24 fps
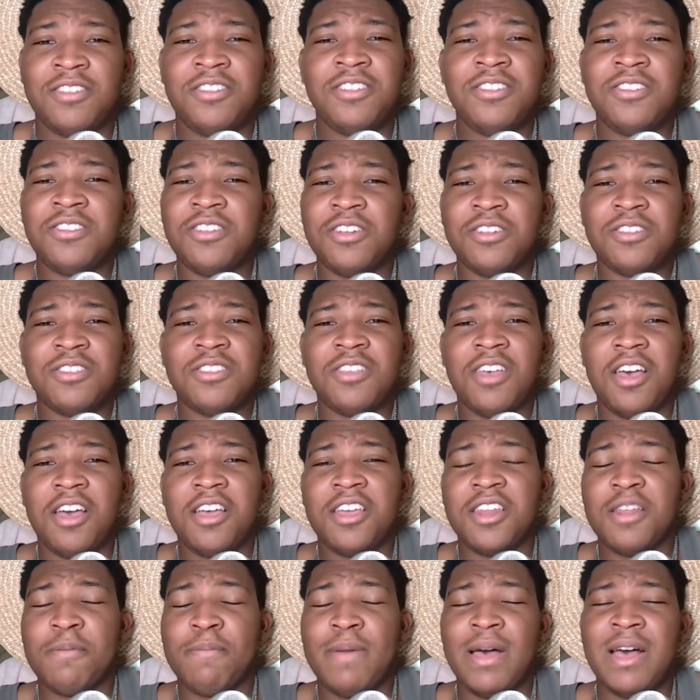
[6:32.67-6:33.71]
she starts
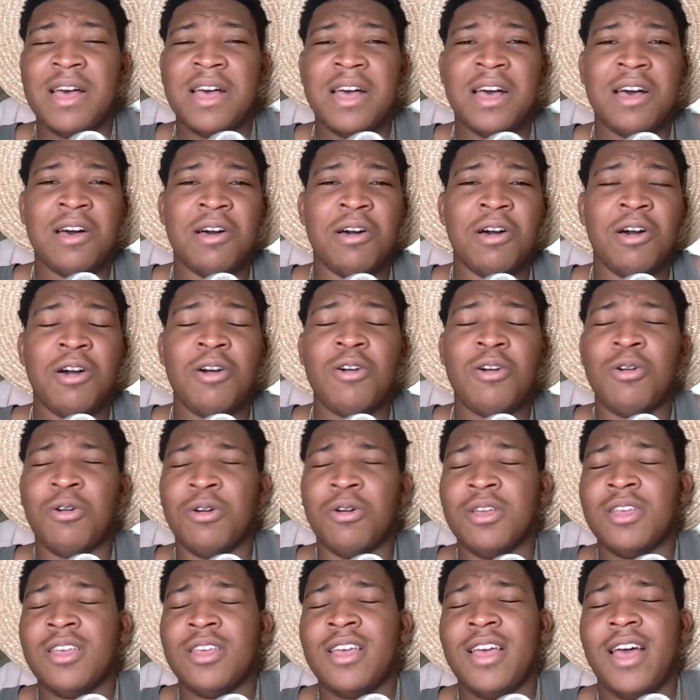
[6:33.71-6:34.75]
talking about how, oh,
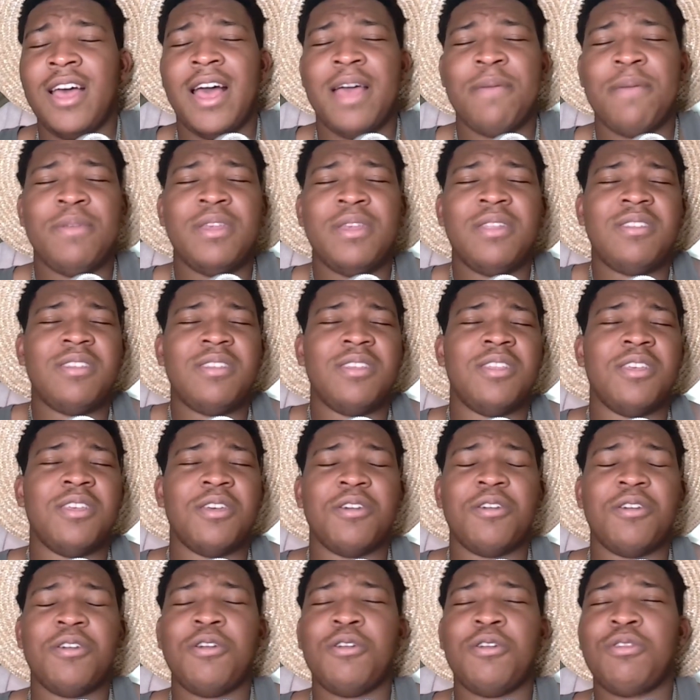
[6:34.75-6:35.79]
I'm into the
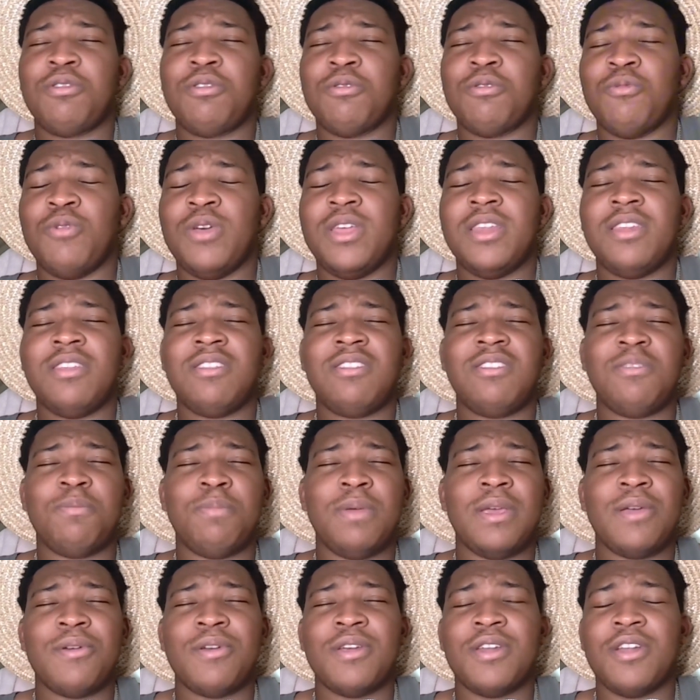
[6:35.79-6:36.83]
earth, wind,
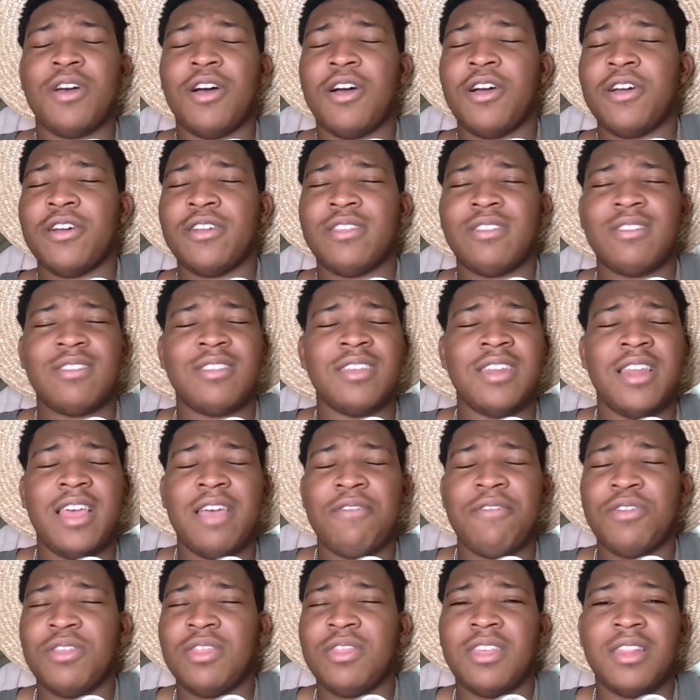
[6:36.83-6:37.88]
spirit, arts, and
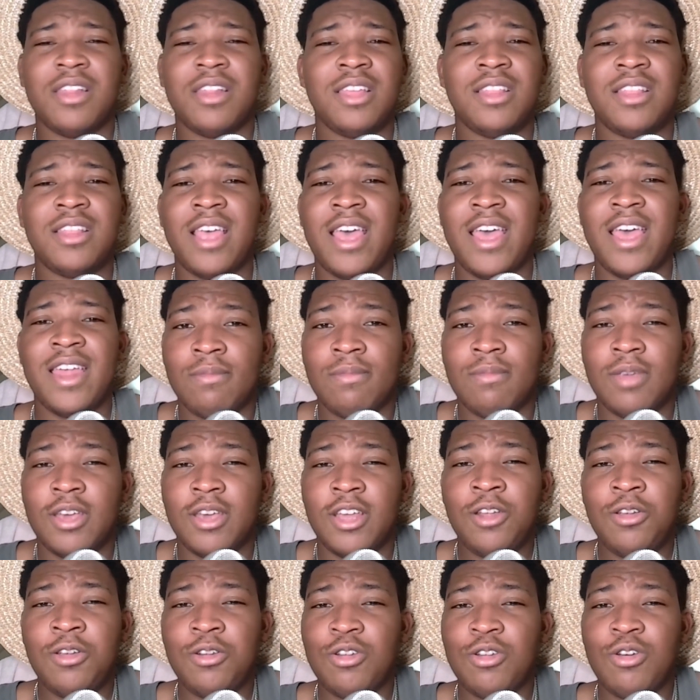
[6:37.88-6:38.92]
everything like that. I
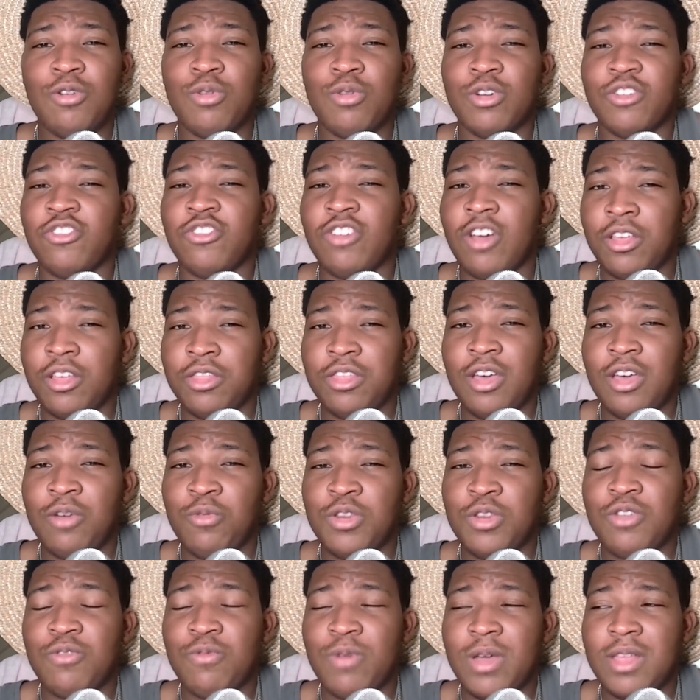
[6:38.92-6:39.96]
don't know what y'all thought
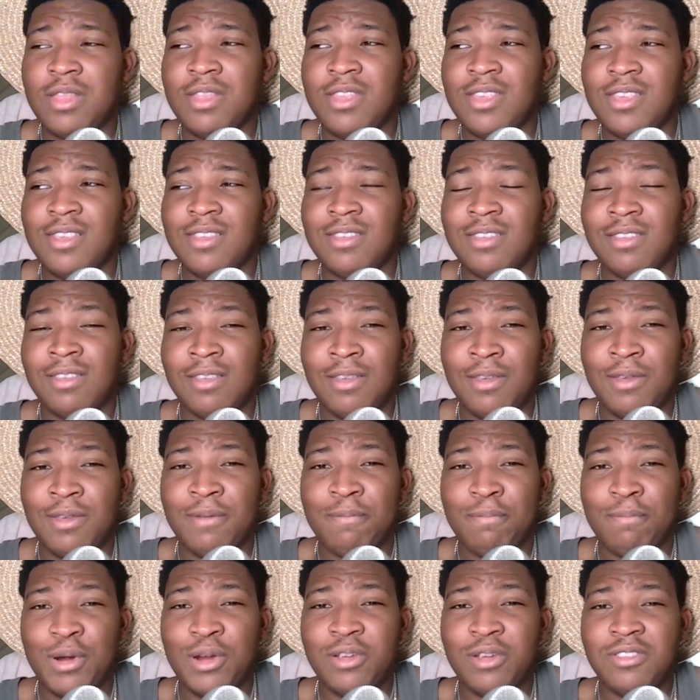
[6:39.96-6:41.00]
when you read this.
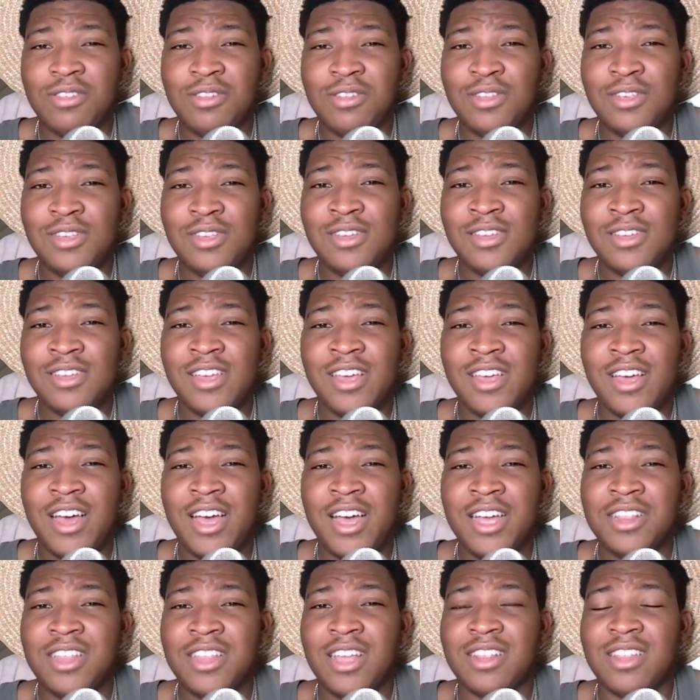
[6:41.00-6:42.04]
Personally,
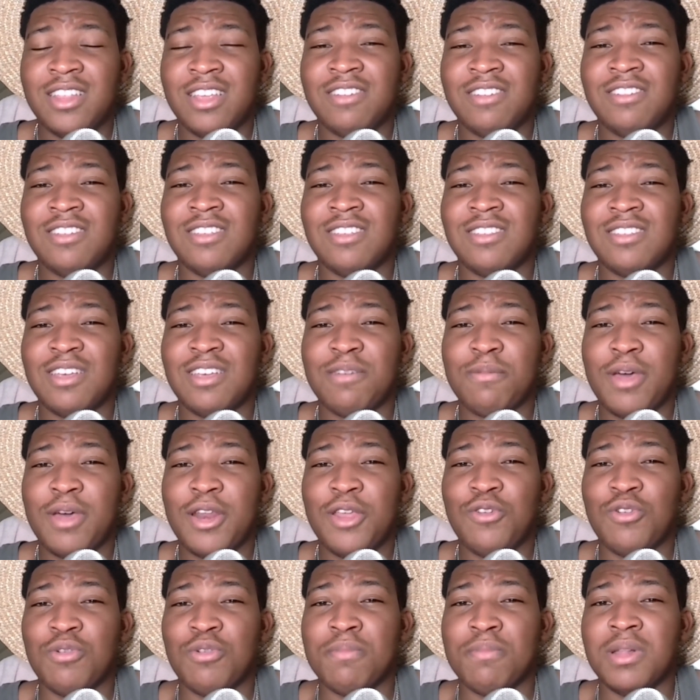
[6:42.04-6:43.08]
I thought that she's somebody
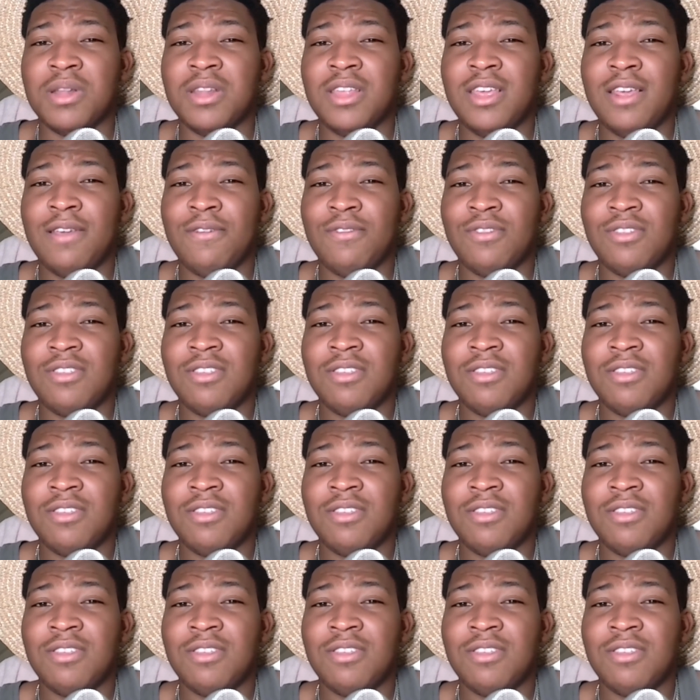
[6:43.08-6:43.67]
who believes